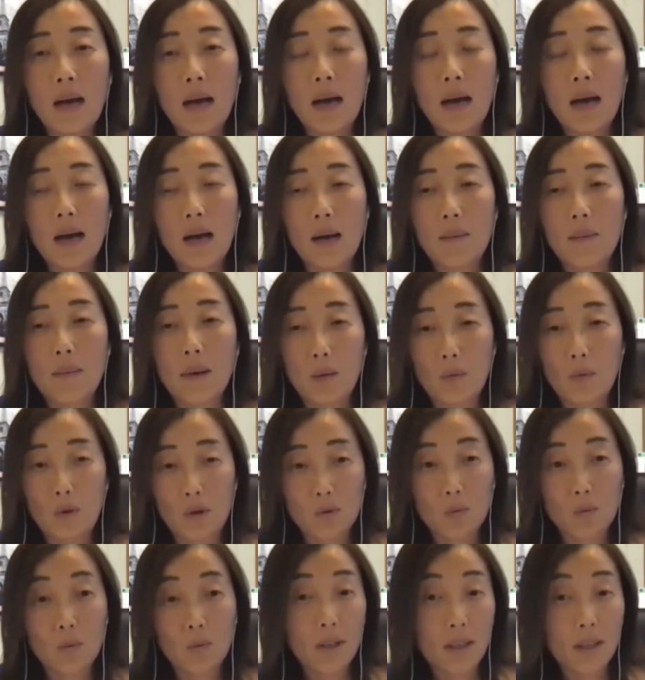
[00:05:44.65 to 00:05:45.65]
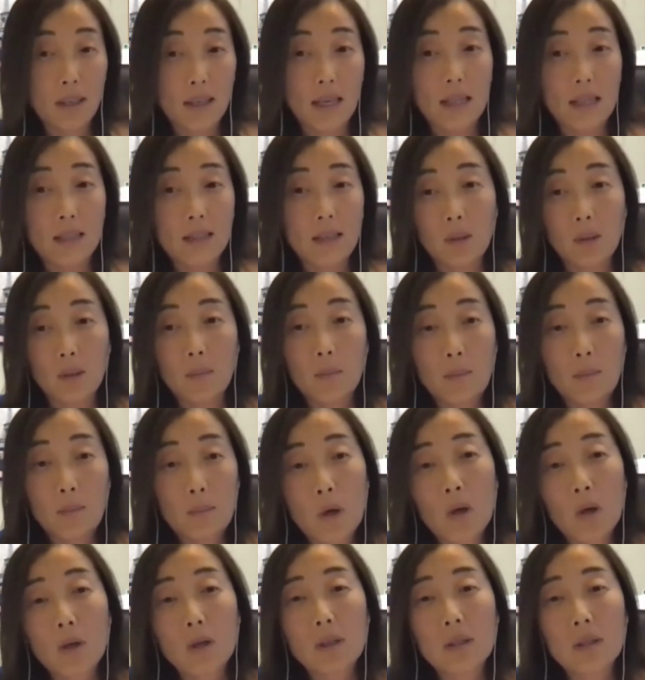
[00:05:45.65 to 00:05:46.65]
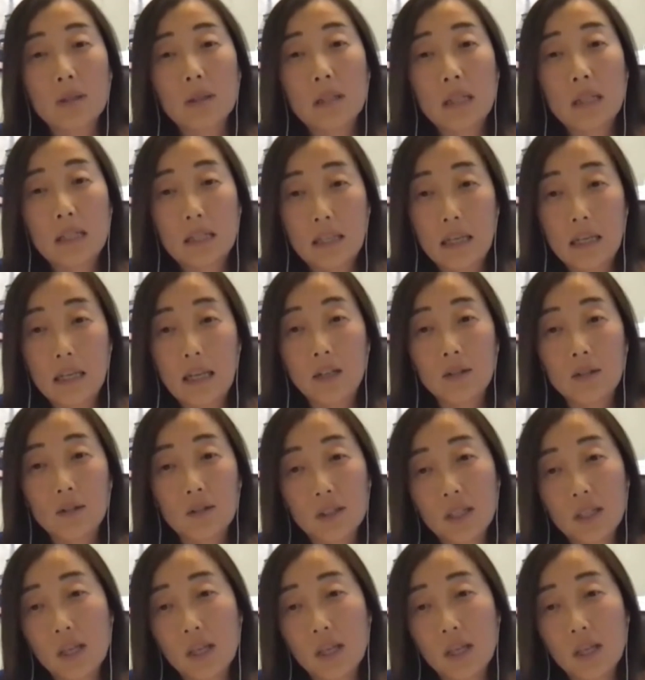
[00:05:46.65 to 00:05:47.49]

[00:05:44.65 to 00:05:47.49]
I was working as a business development person in